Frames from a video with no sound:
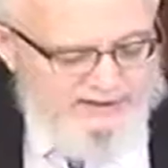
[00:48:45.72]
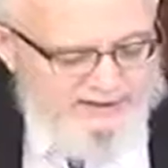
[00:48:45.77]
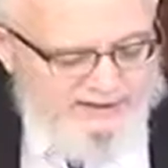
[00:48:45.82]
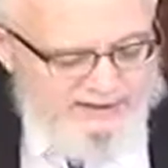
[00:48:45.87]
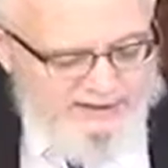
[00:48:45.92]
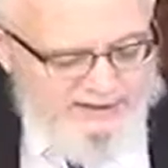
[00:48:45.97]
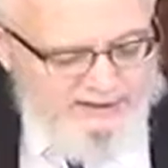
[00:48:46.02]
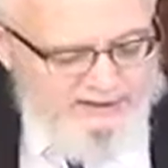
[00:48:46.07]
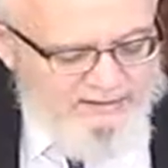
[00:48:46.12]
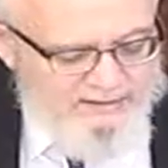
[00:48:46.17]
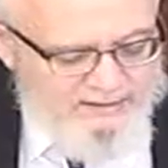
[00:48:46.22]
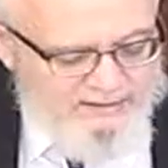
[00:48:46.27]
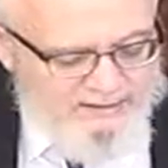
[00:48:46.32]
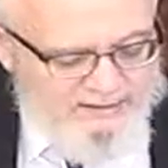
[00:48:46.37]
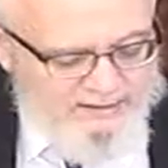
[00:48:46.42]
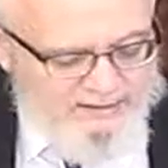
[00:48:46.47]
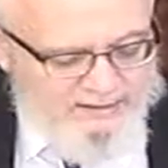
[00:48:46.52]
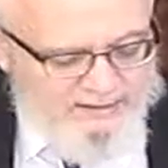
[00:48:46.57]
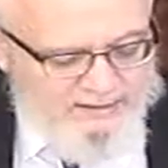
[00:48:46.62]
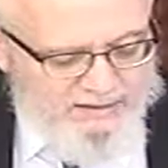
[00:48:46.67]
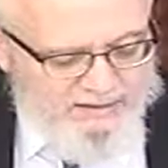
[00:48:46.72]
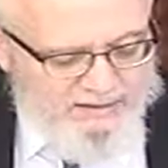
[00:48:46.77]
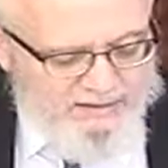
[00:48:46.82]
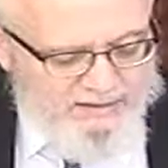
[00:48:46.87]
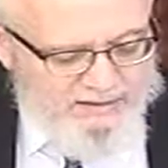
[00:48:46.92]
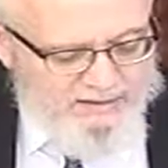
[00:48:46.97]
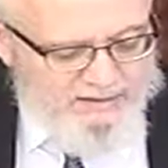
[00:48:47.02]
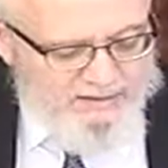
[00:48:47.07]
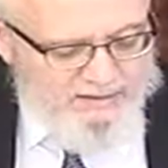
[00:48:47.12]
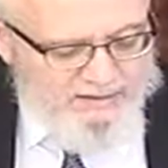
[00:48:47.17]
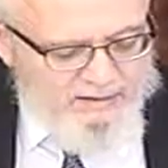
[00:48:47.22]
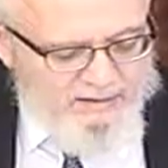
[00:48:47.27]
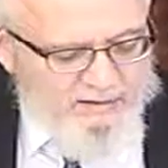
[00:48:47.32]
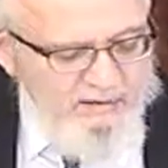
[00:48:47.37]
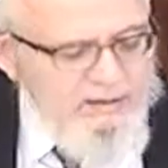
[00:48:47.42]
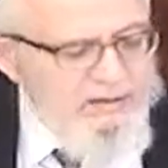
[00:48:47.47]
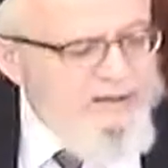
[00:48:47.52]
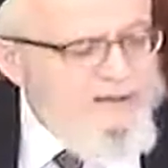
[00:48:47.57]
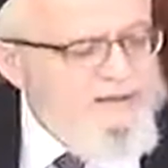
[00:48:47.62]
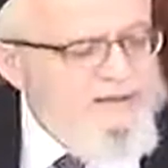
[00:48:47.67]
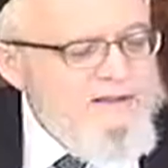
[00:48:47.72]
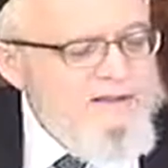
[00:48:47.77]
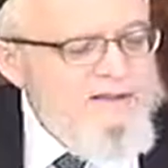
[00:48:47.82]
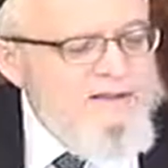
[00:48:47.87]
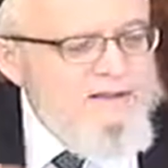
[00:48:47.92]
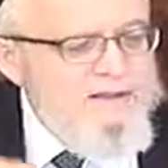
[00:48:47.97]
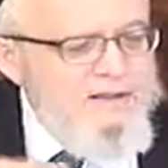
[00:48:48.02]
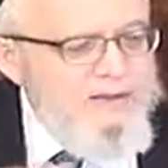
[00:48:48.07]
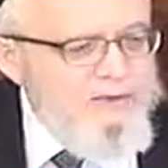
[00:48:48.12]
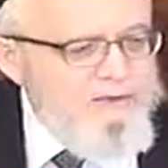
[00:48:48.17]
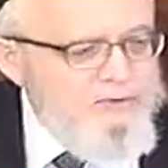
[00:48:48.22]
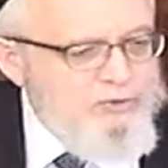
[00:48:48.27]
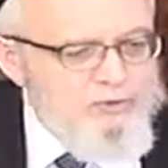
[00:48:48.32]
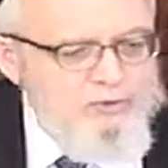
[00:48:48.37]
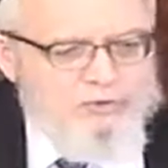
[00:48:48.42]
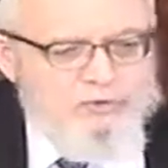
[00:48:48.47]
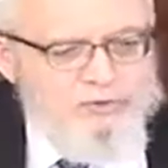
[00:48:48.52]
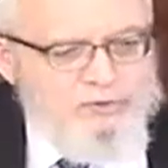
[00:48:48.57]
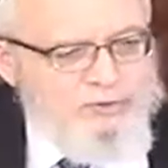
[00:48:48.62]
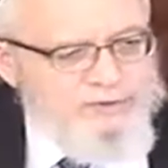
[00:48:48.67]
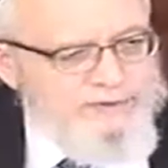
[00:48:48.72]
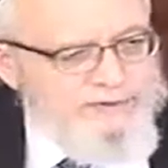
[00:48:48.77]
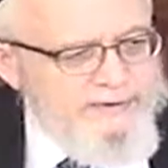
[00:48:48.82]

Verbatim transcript: to say, God didn't allow him to do